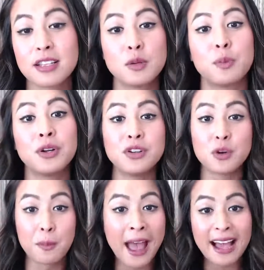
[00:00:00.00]
to put in your
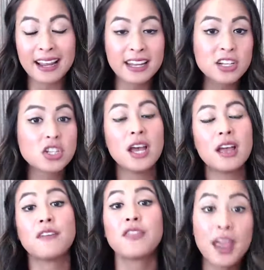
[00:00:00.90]
package
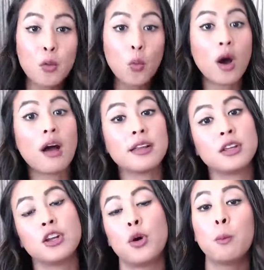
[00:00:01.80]
if they want,
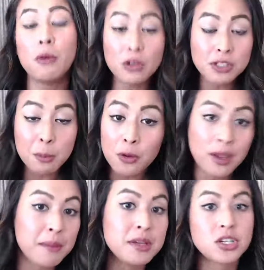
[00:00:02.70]
multiple
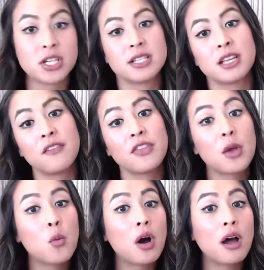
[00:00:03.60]
images, if they
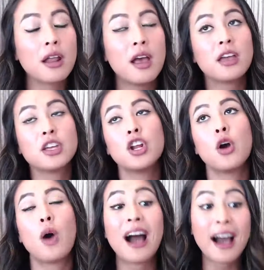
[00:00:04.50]
want,
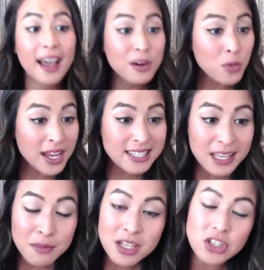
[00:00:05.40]
high res
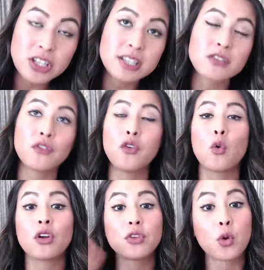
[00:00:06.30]
images
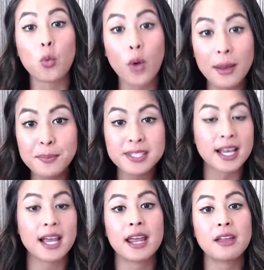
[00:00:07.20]
for their
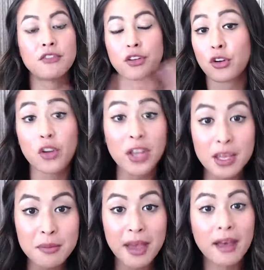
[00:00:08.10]
website, for their
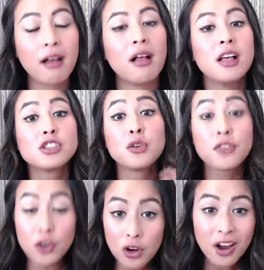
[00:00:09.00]
email. So if
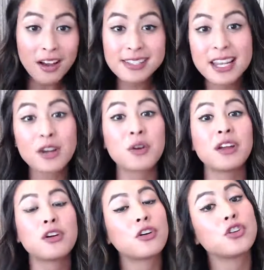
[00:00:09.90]
you're a content
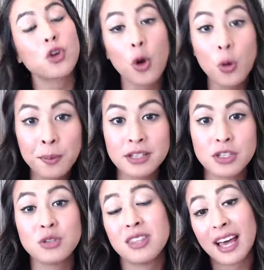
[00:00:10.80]
creator and you're open
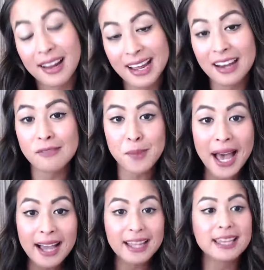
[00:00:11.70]
to that kind of
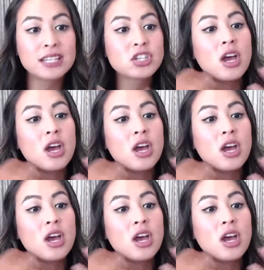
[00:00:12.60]
package,